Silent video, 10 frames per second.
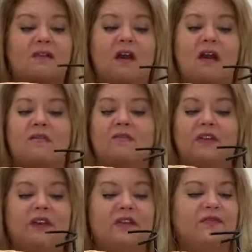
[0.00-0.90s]
Uh,
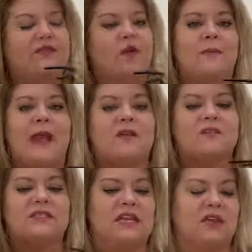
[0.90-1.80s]
very
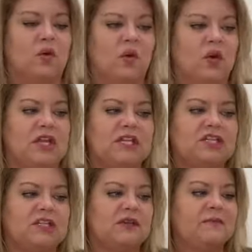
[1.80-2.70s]
farmhouse
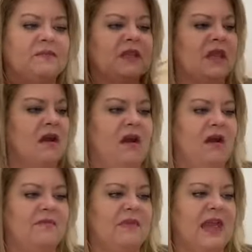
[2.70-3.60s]
decor-ish.
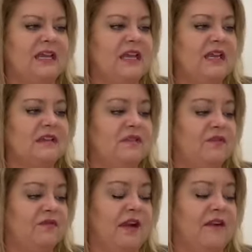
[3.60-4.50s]
Um, and yeah, so
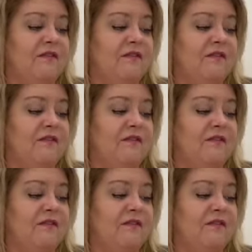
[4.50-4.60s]
for,